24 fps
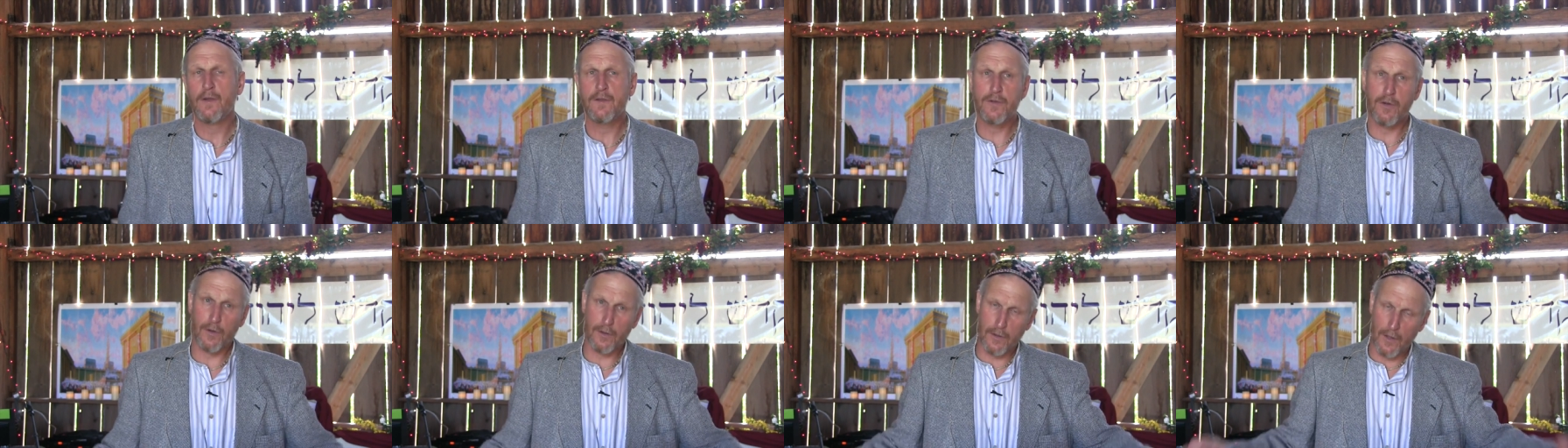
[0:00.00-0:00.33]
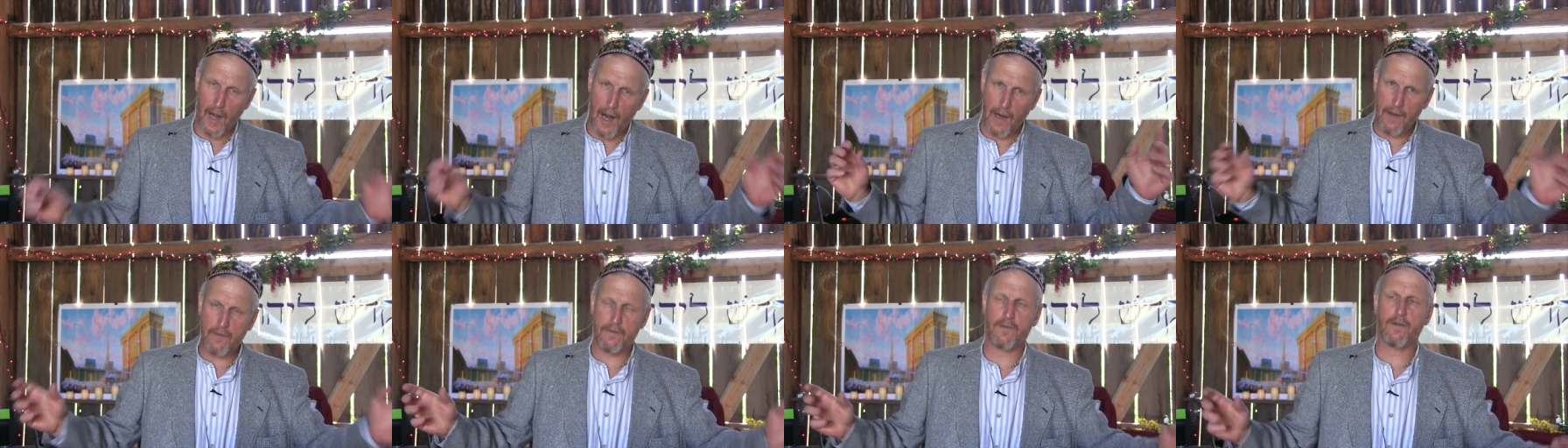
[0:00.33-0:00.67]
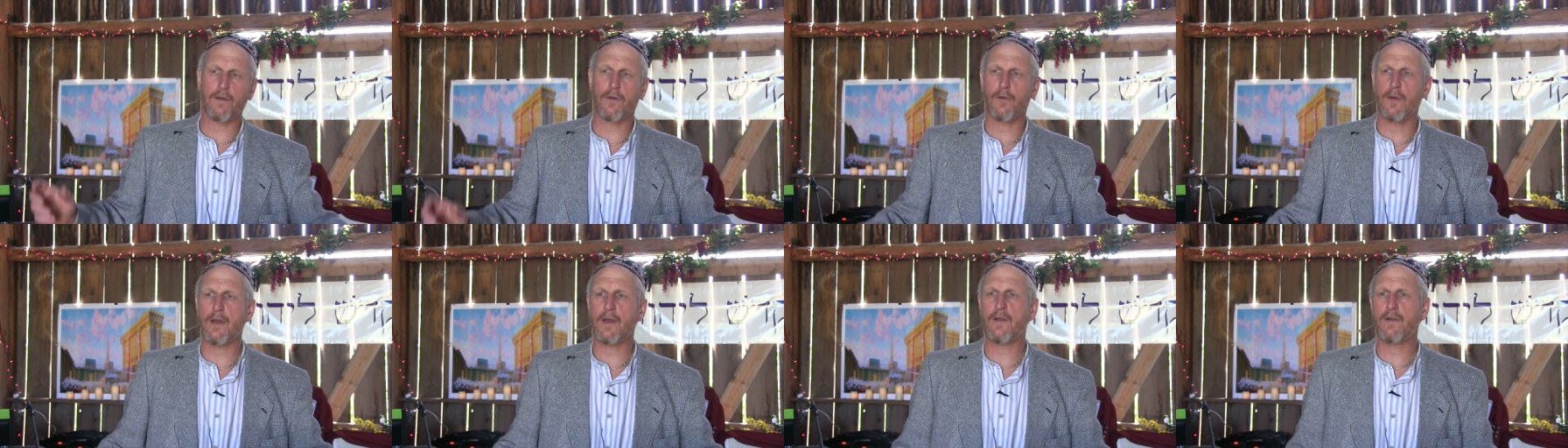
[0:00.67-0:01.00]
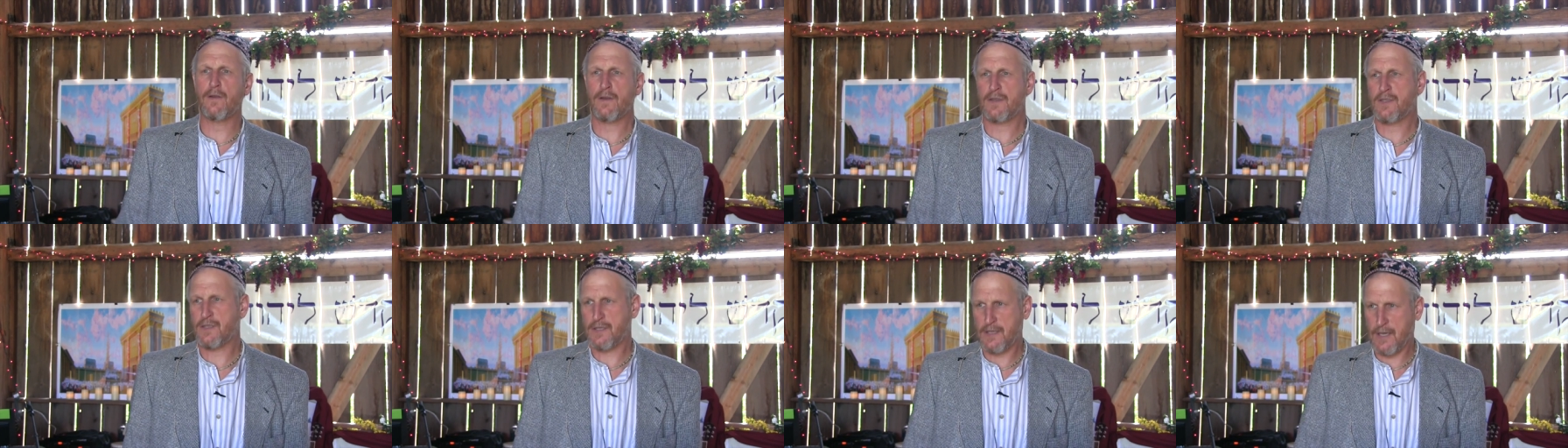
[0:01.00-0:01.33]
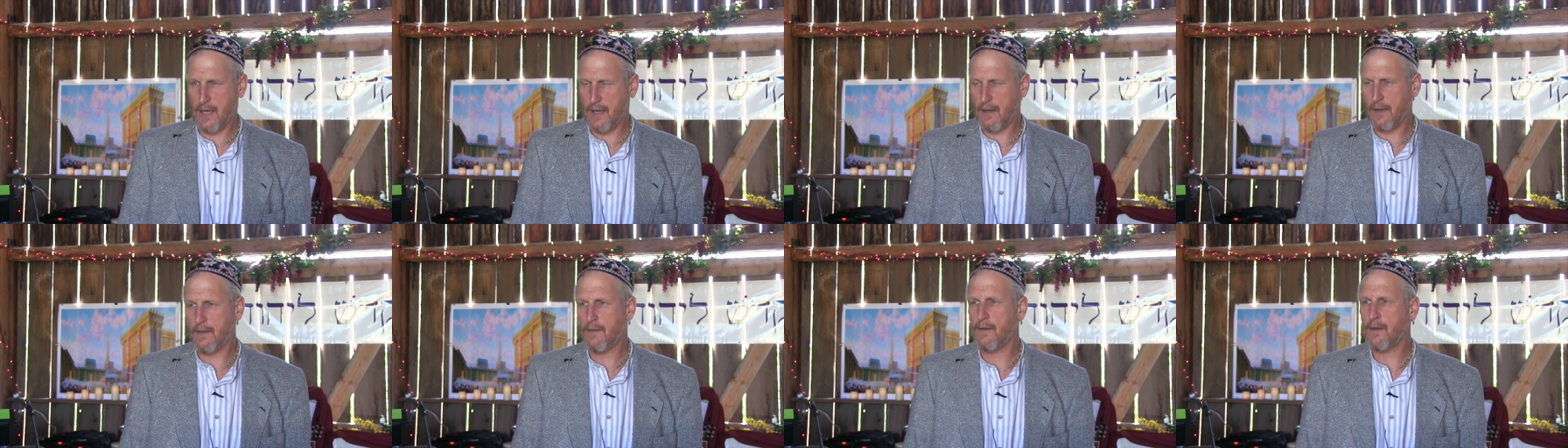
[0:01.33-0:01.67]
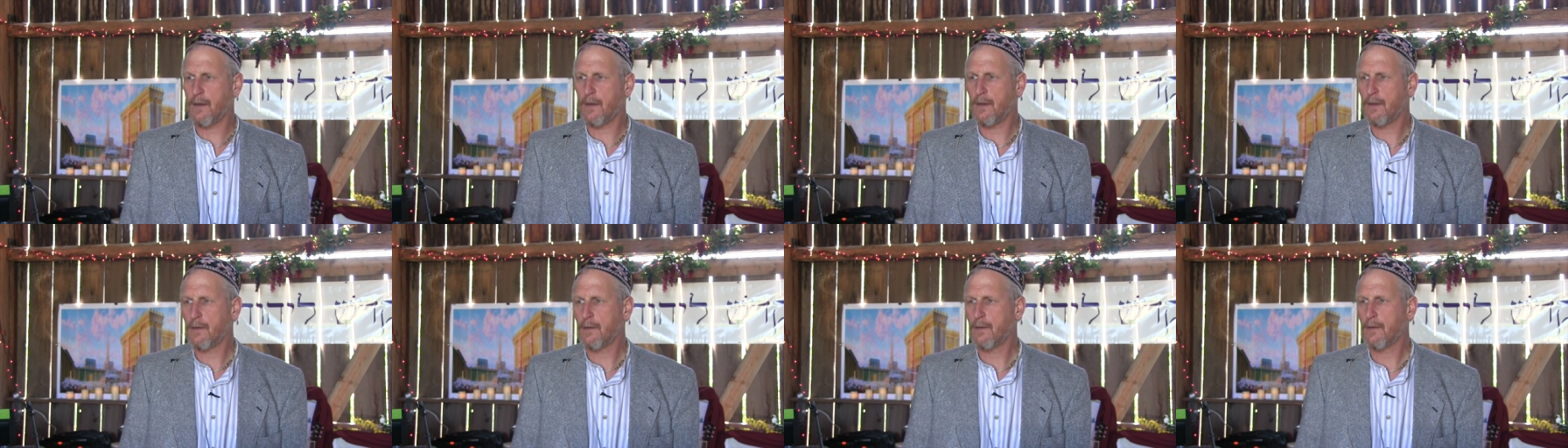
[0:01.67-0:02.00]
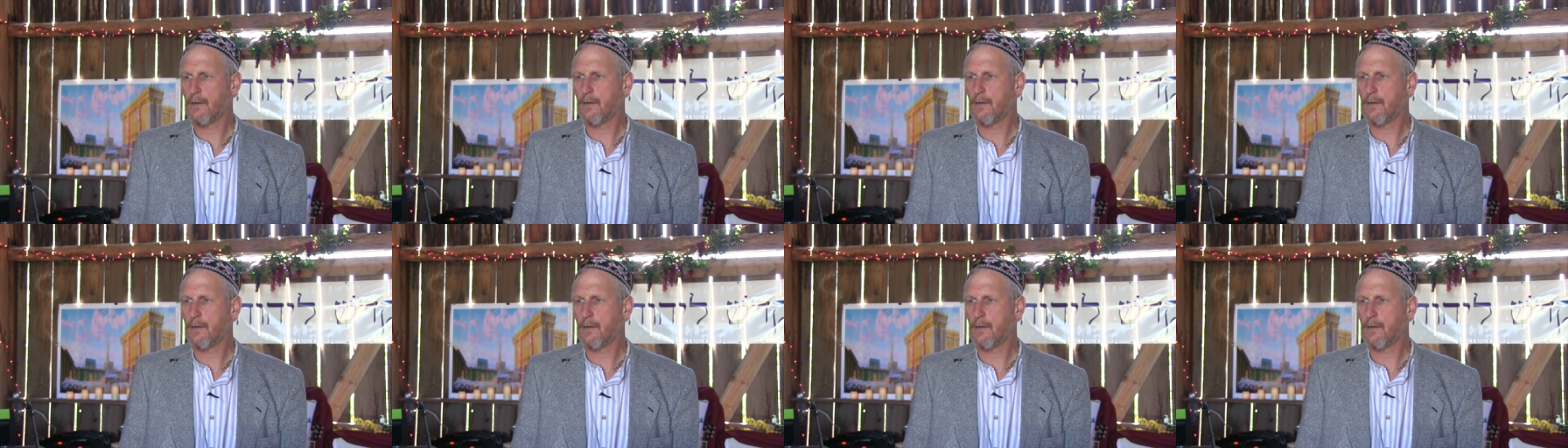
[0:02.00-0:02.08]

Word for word: to a large degree Christianity.